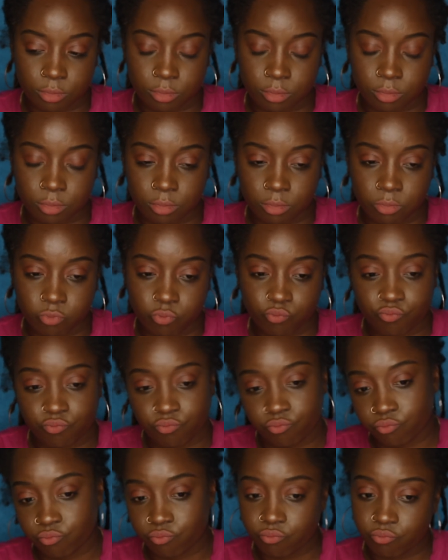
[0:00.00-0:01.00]

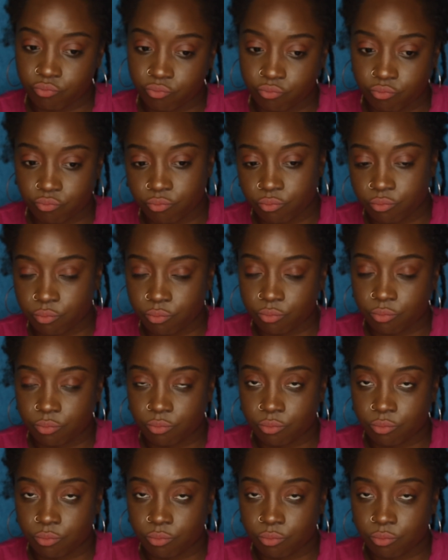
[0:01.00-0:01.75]
Nothing is said.